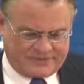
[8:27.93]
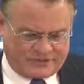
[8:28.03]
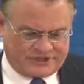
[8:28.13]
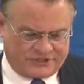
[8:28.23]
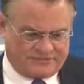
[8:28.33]

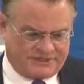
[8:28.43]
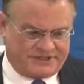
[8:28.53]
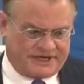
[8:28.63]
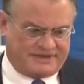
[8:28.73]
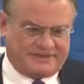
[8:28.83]
what Europe had
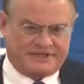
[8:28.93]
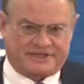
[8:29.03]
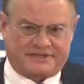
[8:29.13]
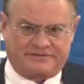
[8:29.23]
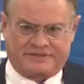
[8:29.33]
done
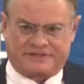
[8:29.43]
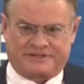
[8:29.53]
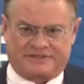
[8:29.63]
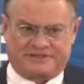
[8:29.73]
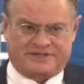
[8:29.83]
basically
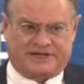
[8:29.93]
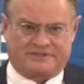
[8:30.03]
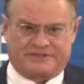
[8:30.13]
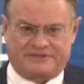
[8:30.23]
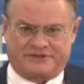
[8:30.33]
was
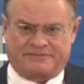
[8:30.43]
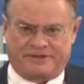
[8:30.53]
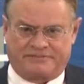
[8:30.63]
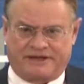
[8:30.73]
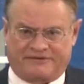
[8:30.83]
establish the
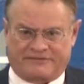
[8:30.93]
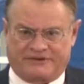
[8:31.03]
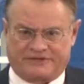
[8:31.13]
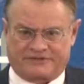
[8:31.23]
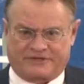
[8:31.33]
European Bank for
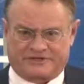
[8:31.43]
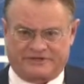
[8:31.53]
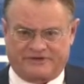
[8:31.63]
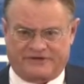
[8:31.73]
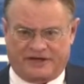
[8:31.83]
Reconstruction
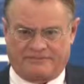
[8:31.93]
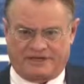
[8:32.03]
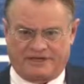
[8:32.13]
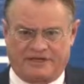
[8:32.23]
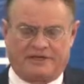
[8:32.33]
and
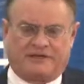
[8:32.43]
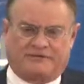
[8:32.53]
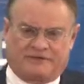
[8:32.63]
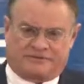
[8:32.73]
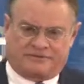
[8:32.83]
Development,
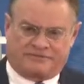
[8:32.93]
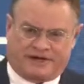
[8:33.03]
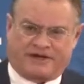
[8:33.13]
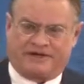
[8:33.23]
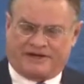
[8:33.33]
which was
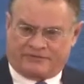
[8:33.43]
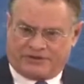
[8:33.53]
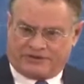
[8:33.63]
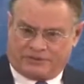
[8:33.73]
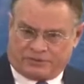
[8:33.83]
modeled on
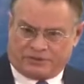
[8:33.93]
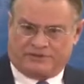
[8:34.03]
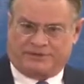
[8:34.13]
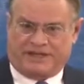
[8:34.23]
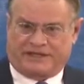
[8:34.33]
what the
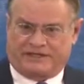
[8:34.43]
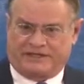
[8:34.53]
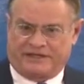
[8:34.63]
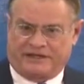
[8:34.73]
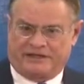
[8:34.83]
World Bank
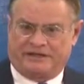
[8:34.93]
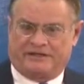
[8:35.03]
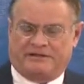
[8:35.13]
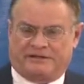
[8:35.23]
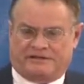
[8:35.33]
did
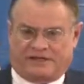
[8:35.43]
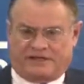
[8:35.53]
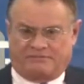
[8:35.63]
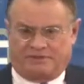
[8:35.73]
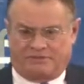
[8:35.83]
to
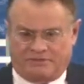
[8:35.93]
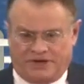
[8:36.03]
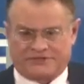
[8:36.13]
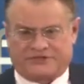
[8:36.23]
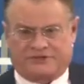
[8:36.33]
help
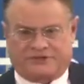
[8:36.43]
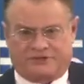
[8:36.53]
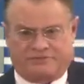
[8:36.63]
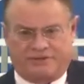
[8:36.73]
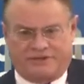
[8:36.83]
Western
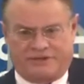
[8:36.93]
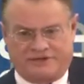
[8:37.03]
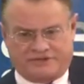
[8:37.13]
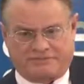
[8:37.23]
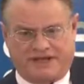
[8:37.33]
Europe
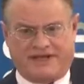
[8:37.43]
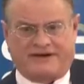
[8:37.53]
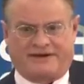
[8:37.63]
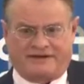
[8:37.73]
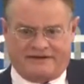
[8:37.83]
and
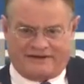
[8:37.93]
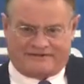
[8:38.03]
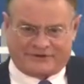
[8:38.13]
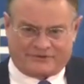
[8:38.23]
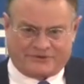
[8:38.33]
Japan
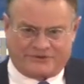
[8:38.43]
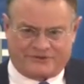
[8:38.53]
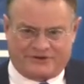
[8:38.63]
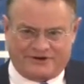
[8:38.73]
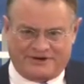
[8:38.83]
after World
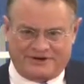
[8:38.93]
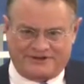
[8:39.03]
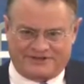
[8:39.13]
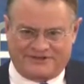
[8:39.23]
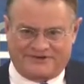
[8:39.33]
War
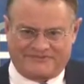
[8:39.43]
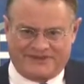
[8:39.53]
II.